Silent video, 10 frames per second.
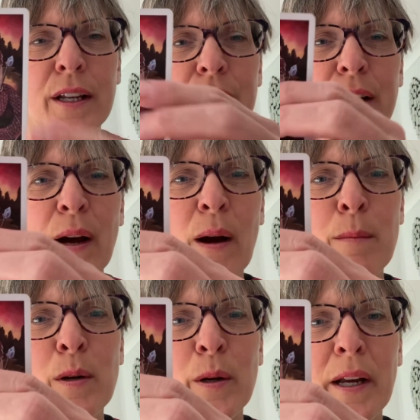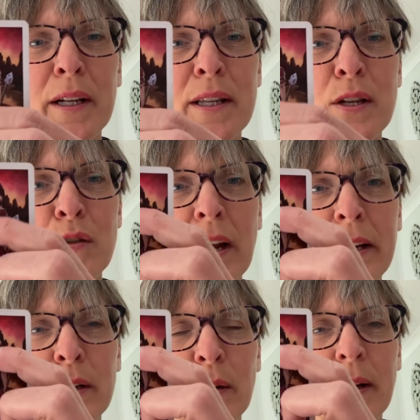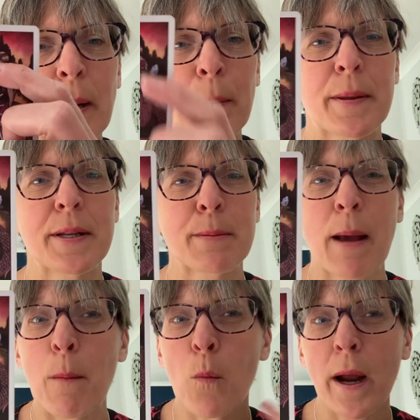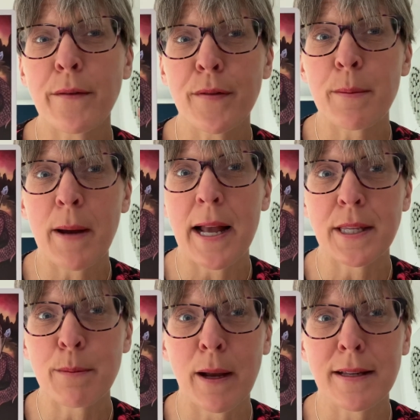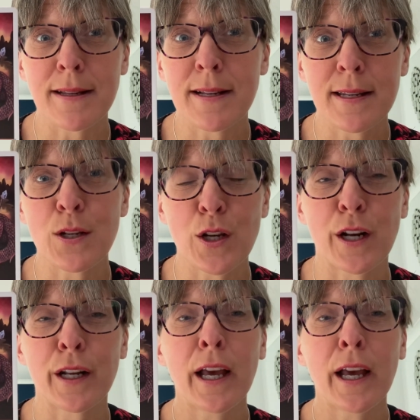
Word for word: You know, I'm looking at this dragon, looking up at this man, waiting for the man to make the decision.